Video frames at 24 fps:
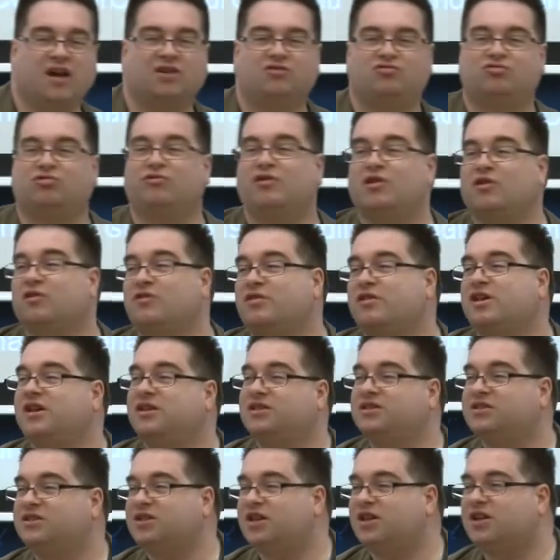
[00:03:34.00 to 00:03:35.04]
drawing on
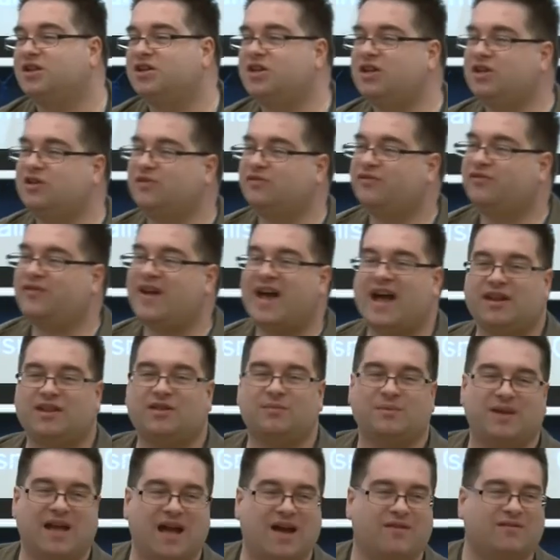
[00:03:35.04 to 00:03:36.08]
this new fad that
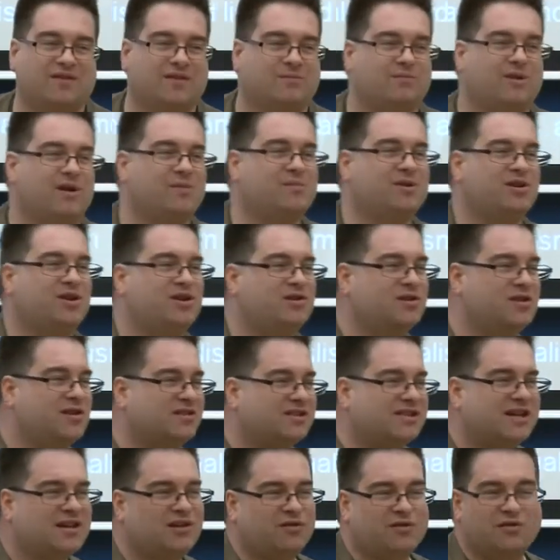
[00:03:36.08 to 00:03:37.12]
we have at the moment, who
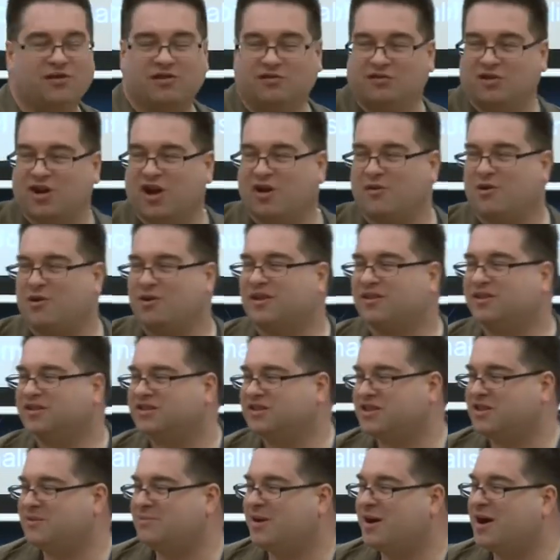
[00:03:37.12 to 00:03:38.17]
knows how long it'll go on at the
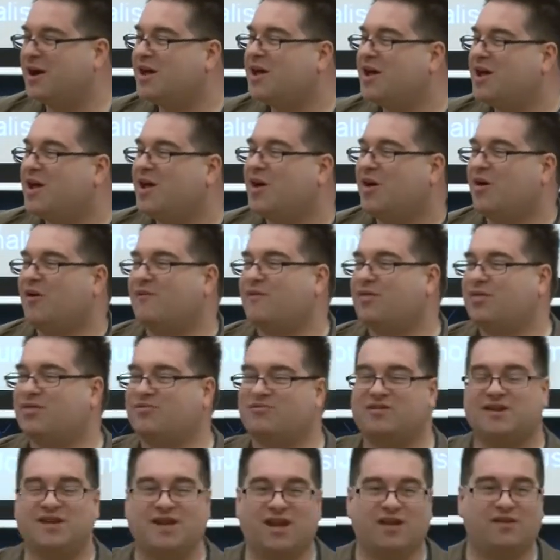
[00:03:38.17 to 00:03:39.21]
cinema, of
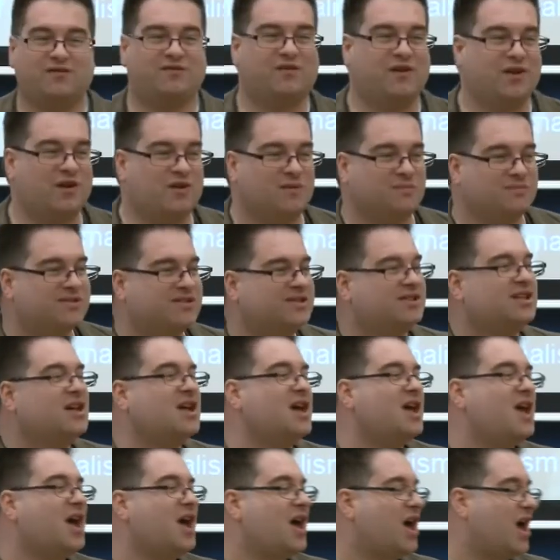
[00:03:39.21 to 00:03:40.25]
3D films,
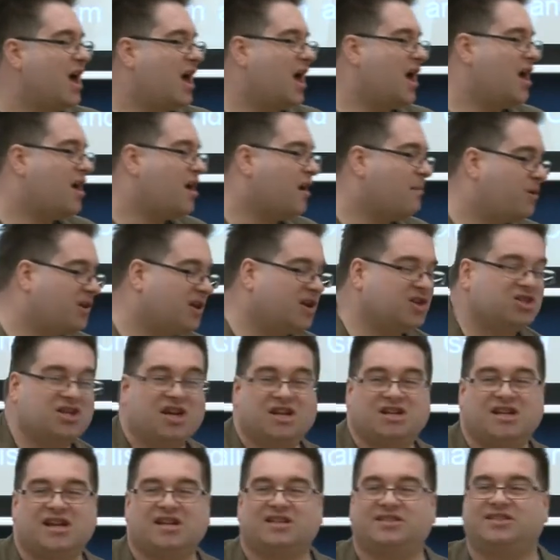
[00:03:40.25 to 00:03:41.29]

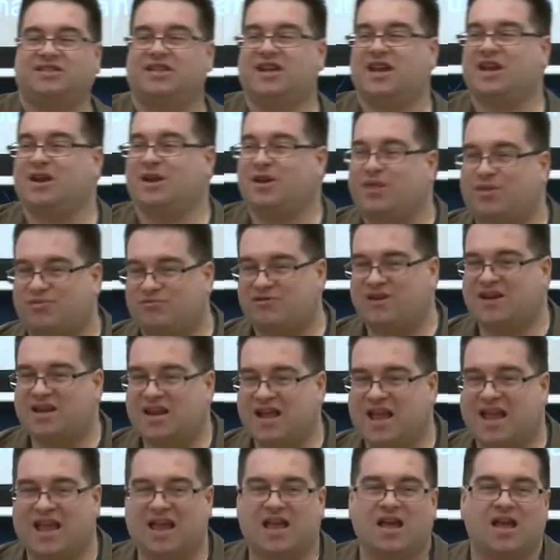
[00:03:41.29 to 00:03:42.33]
apologetics in
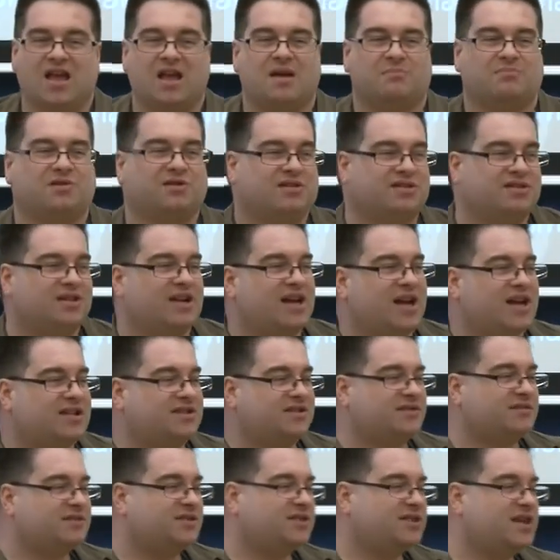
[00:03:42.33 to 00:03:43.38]
3D. Because as
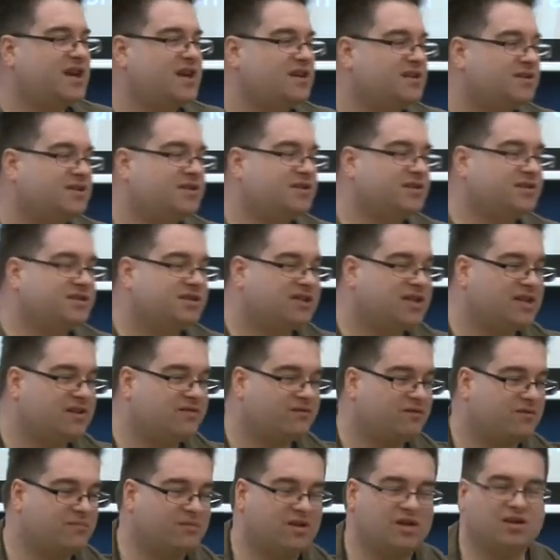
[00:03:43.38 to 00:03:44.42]
you'll see, and as you can see
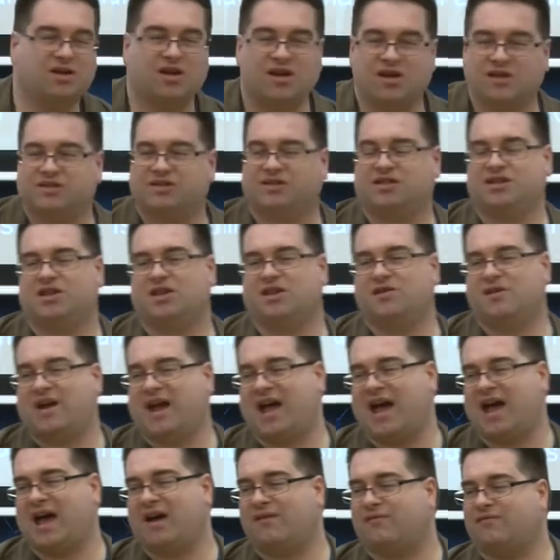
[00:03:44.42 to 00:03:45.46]
from the notes that you
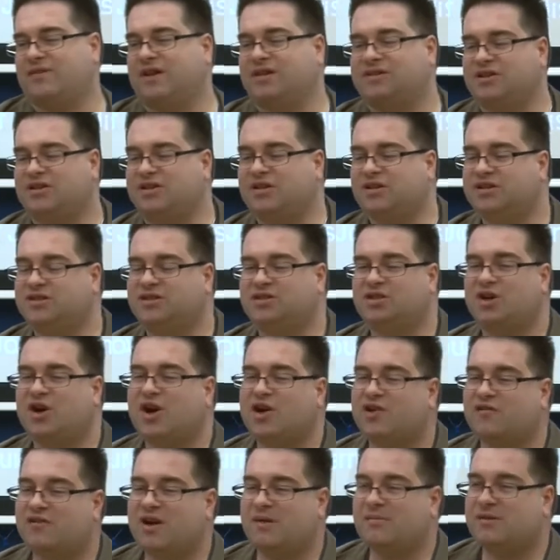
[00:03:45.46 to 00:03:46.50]
have, there's a nice
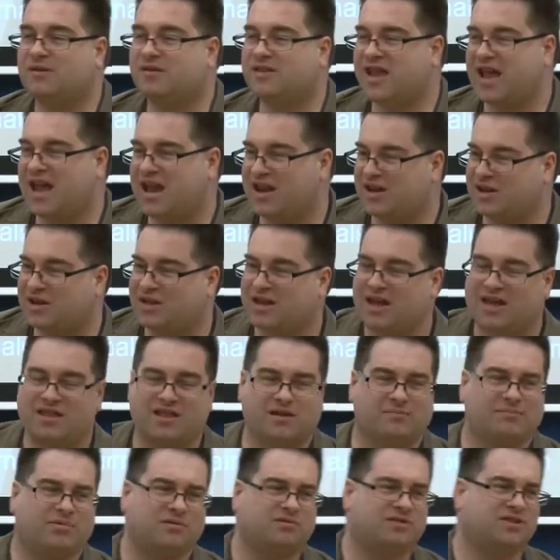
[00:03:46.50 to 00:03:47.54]
diagram at the end there
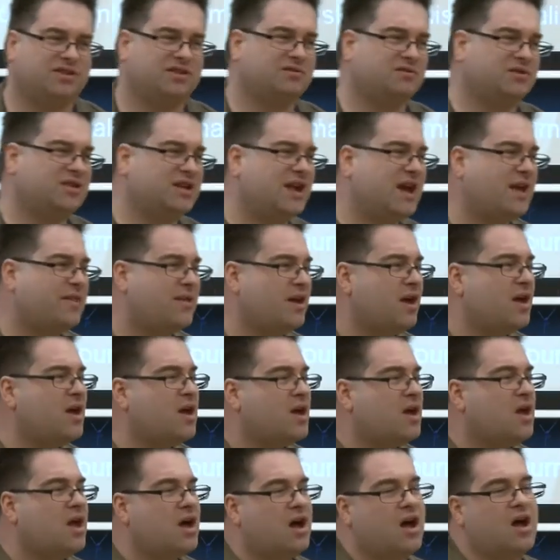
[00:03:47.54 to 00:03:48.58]
that pulls it all together.
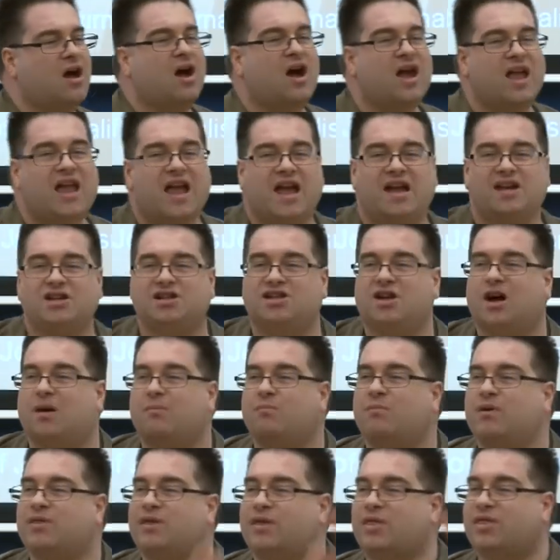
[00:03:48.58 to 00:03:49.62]
I end up
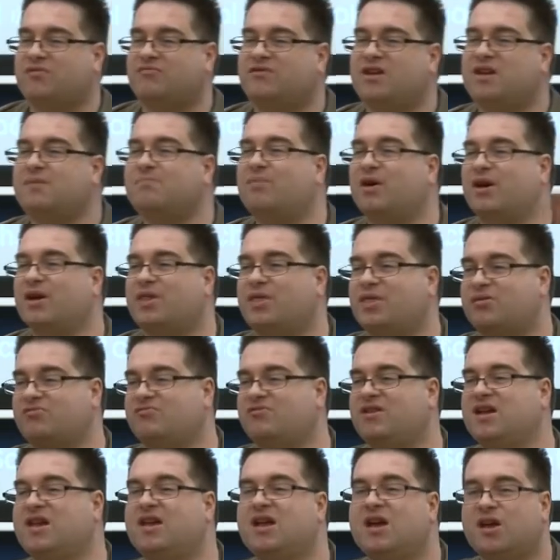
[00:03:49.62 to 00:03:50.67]
with a
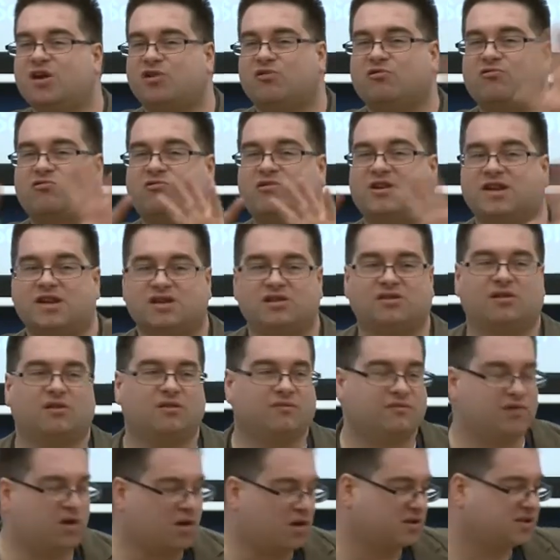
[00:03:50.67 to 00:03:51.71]
3x3 grid
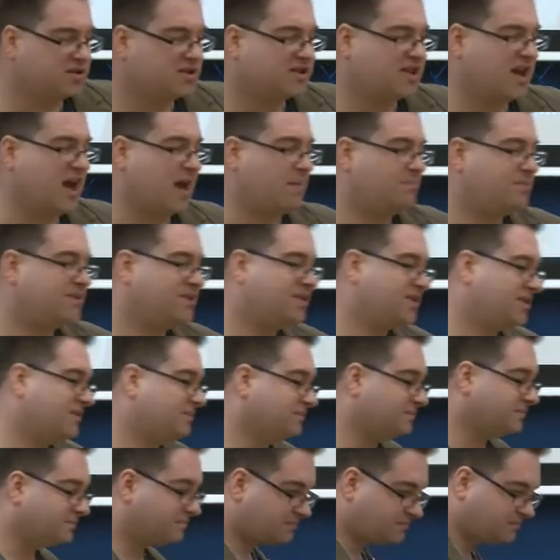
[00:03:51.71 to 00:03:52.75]
of concepts.
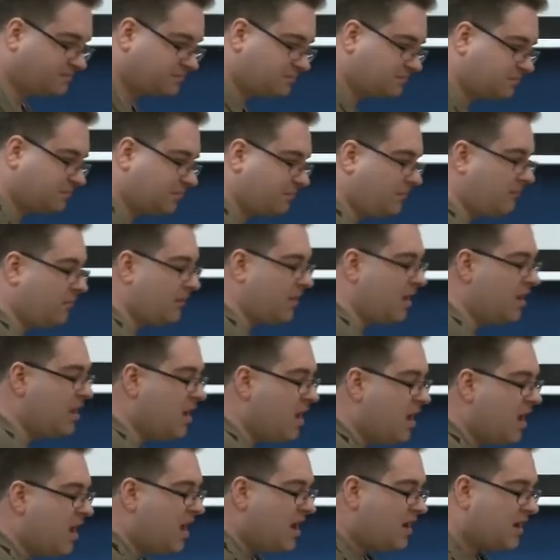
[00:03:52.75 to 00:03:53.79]

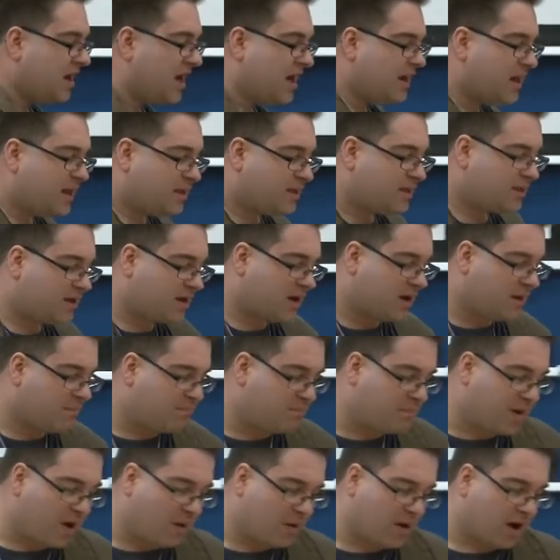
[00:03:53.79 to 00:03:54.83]
Kenneth
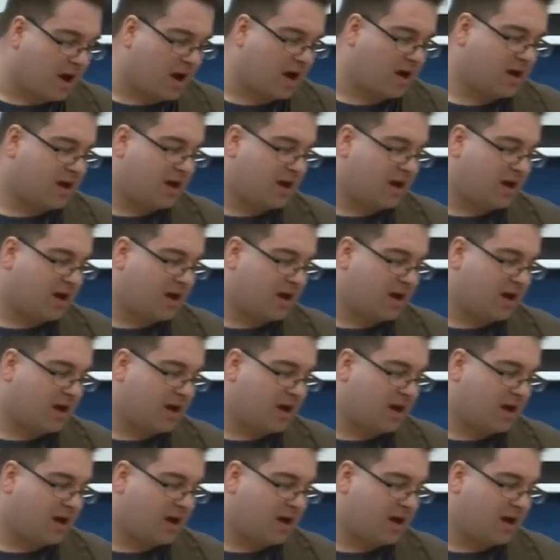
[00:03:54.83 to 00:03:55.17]
Boer